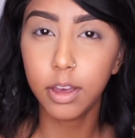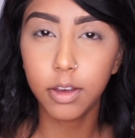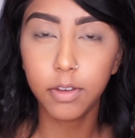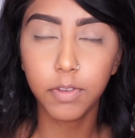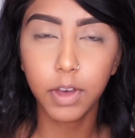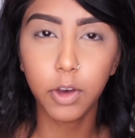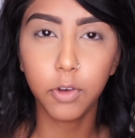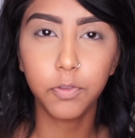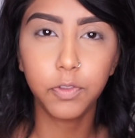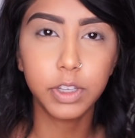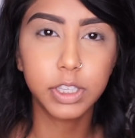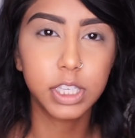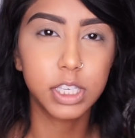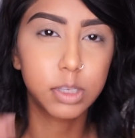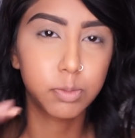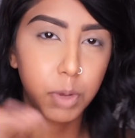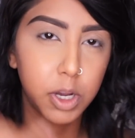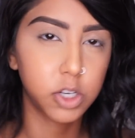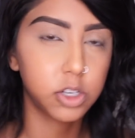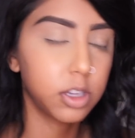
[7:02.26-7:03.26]
of outfits,
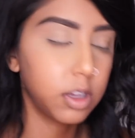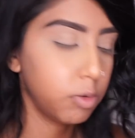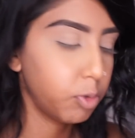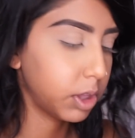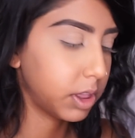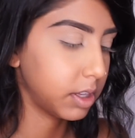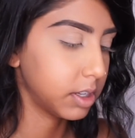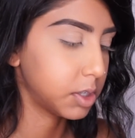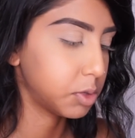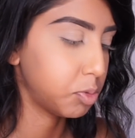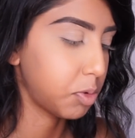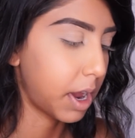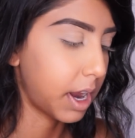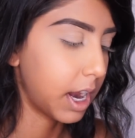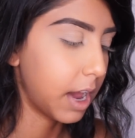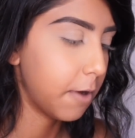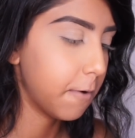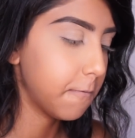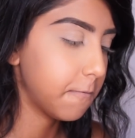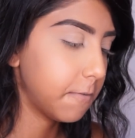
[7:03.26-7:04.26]
especially with this red
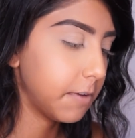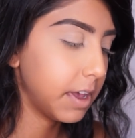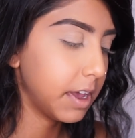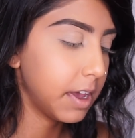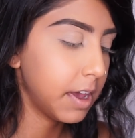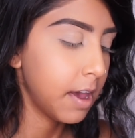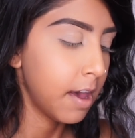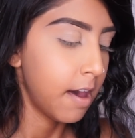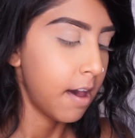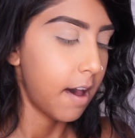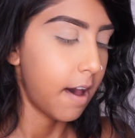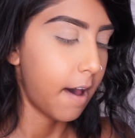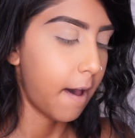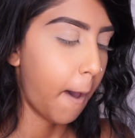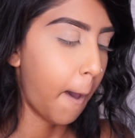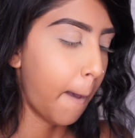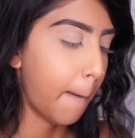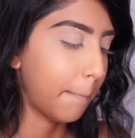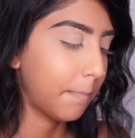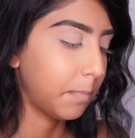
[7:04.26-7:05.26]
outfit.
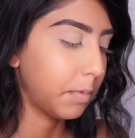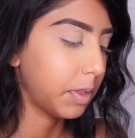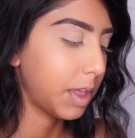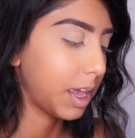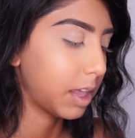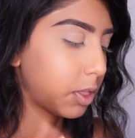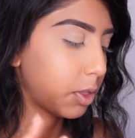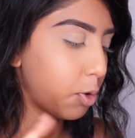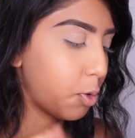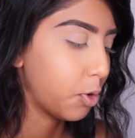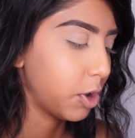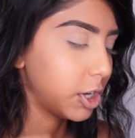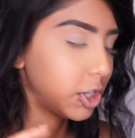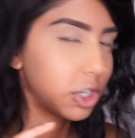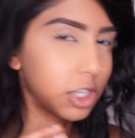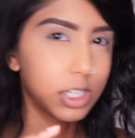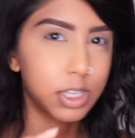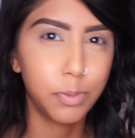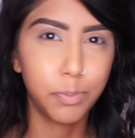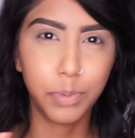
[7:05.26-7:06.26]
Like the
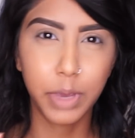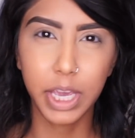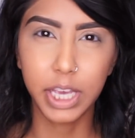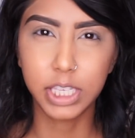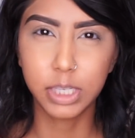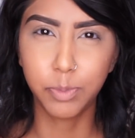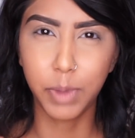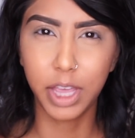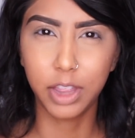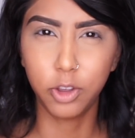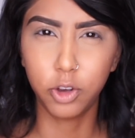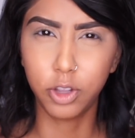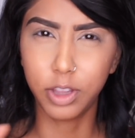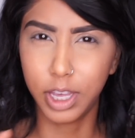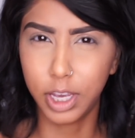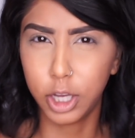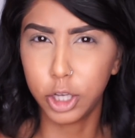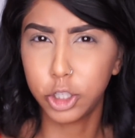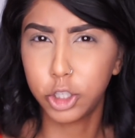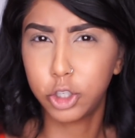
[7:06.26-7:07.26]
oranges and pinks might look
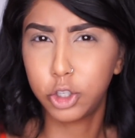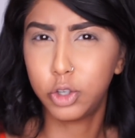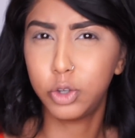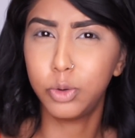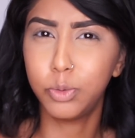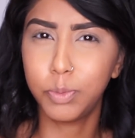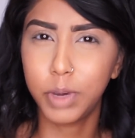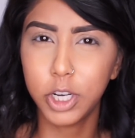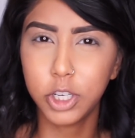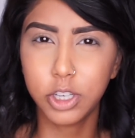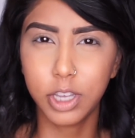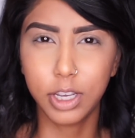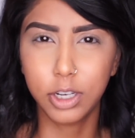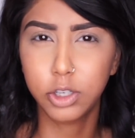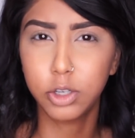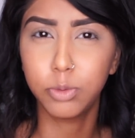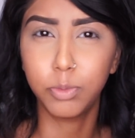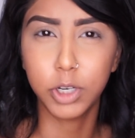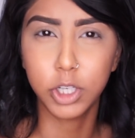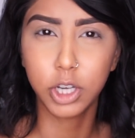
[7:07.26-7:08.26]
like too much
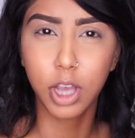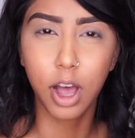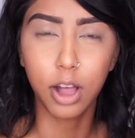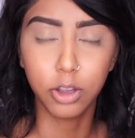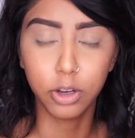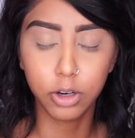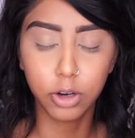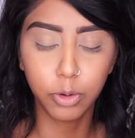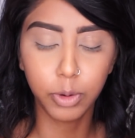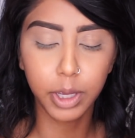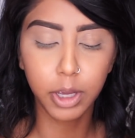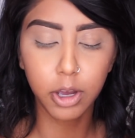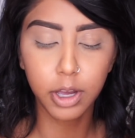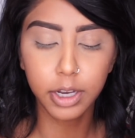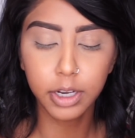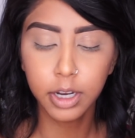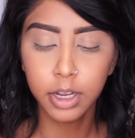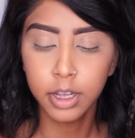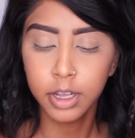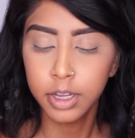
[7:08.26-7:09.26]
color going
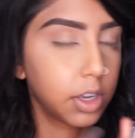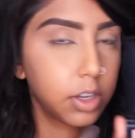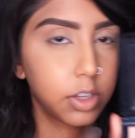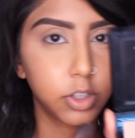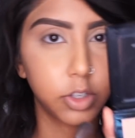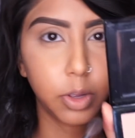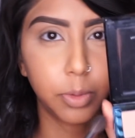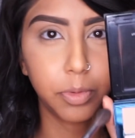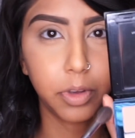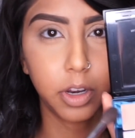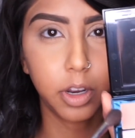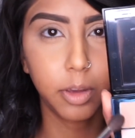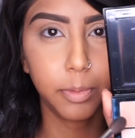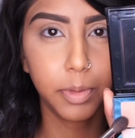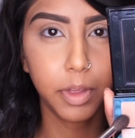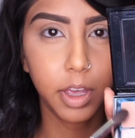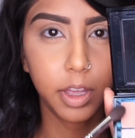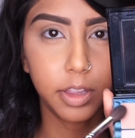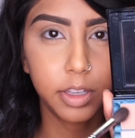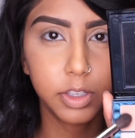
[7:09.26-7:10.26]
on. So I'm going to
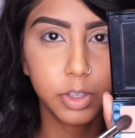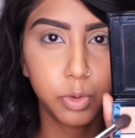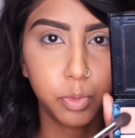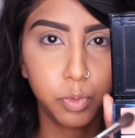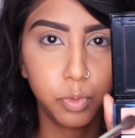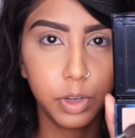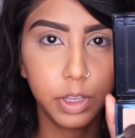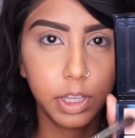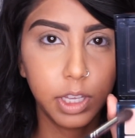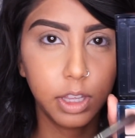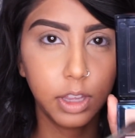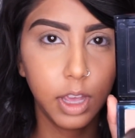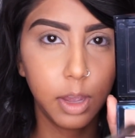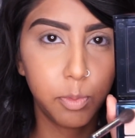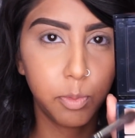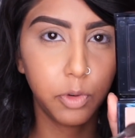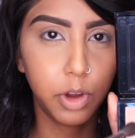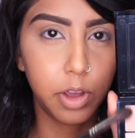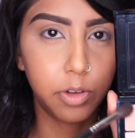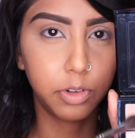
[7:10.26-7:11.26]
apply this really
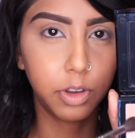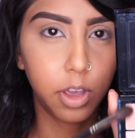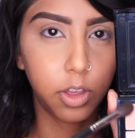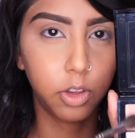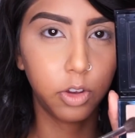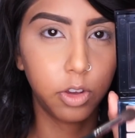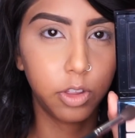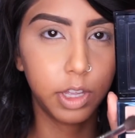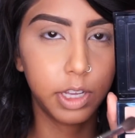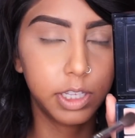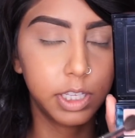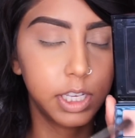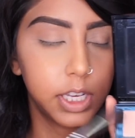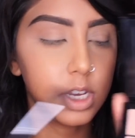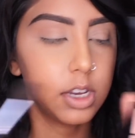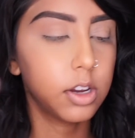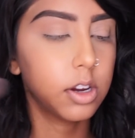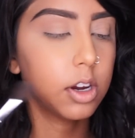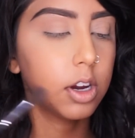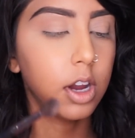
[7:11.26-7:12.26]
light brown color that's
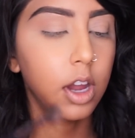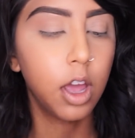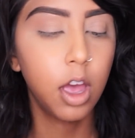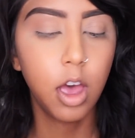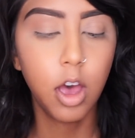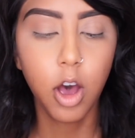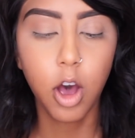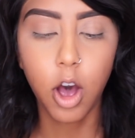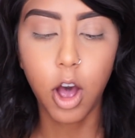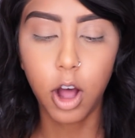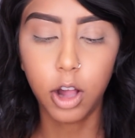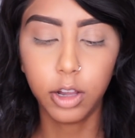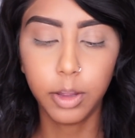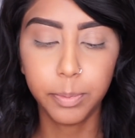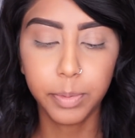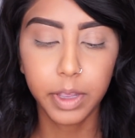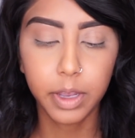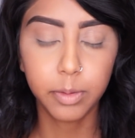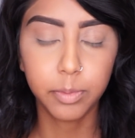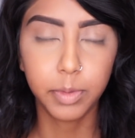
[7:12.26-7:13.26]
here all
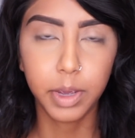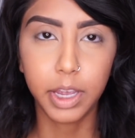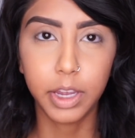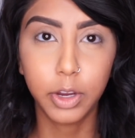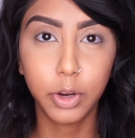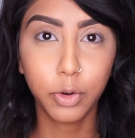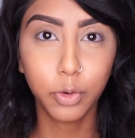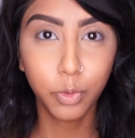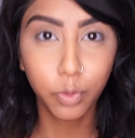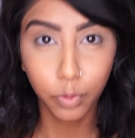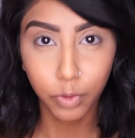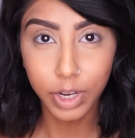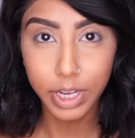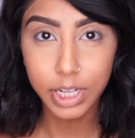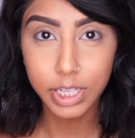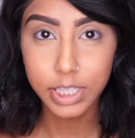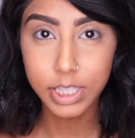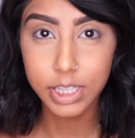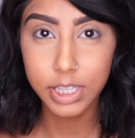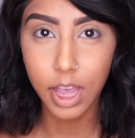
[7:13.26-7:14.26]
up in my
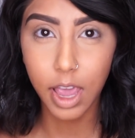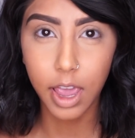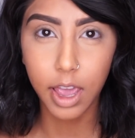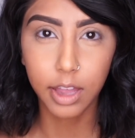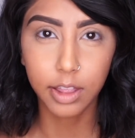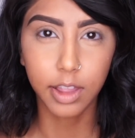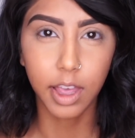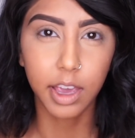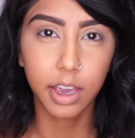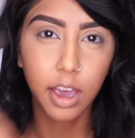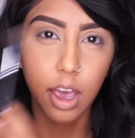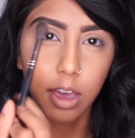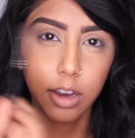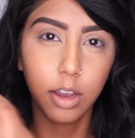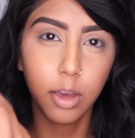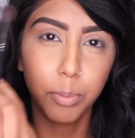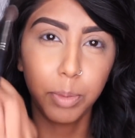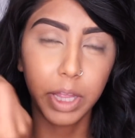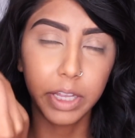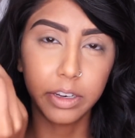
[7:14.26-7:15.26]
crease and like kind
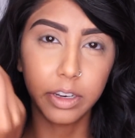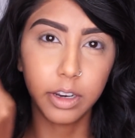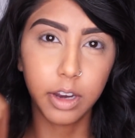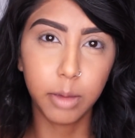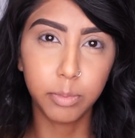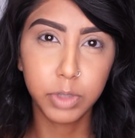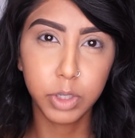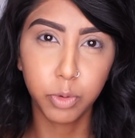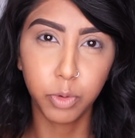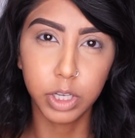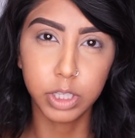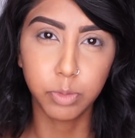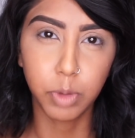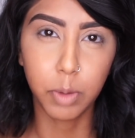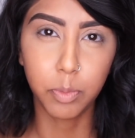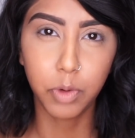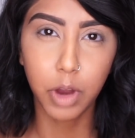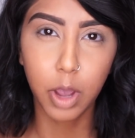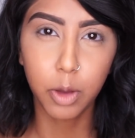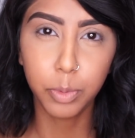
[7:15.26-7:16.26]
of blend it up towards
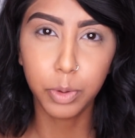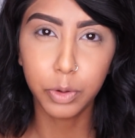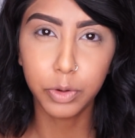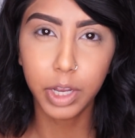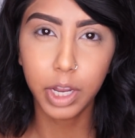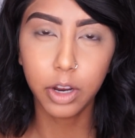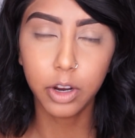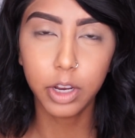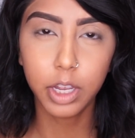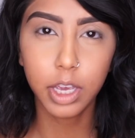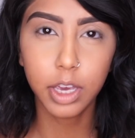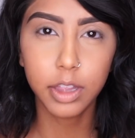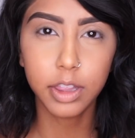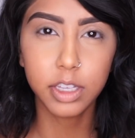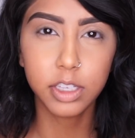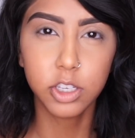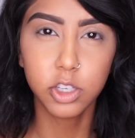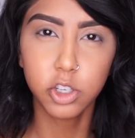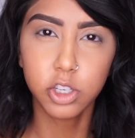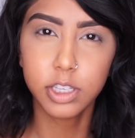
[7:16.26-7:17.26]
my brow bone area.
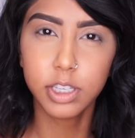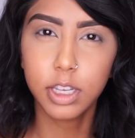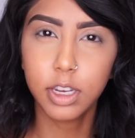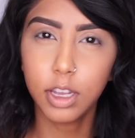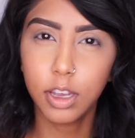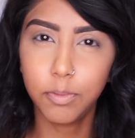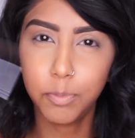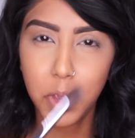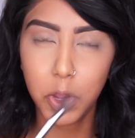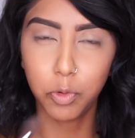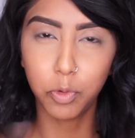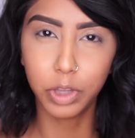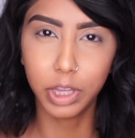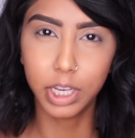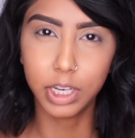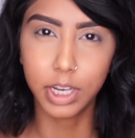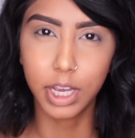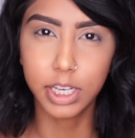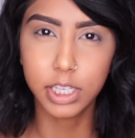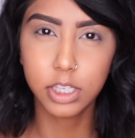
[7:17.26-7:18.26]
This is just going to give me a
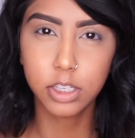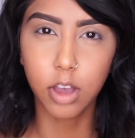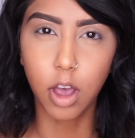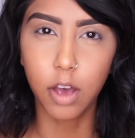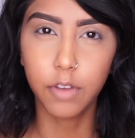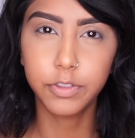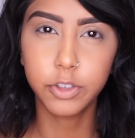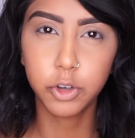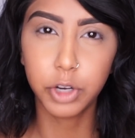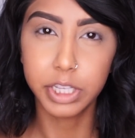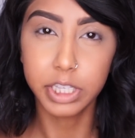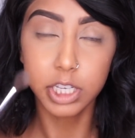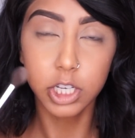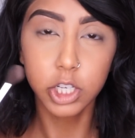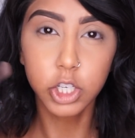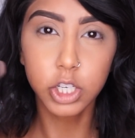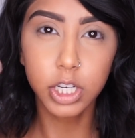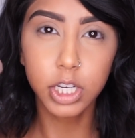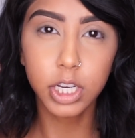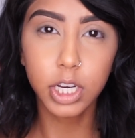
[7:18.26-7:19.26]
really nice soft
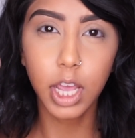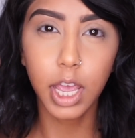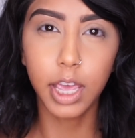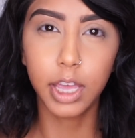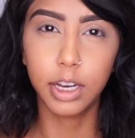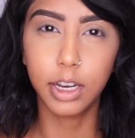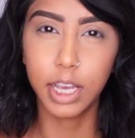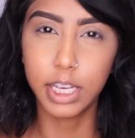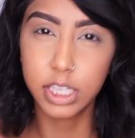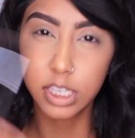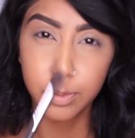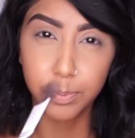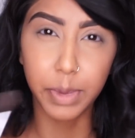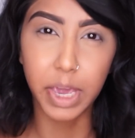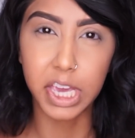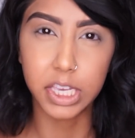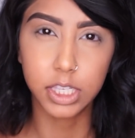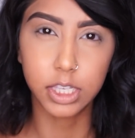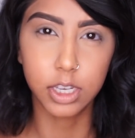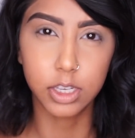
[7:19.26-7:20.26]
transition and nice
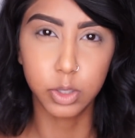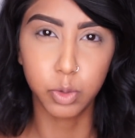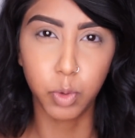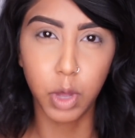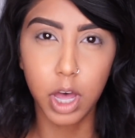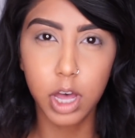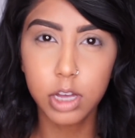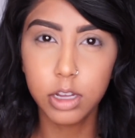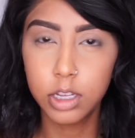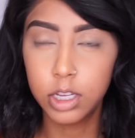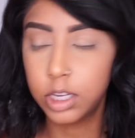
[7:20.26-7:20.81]
base as well.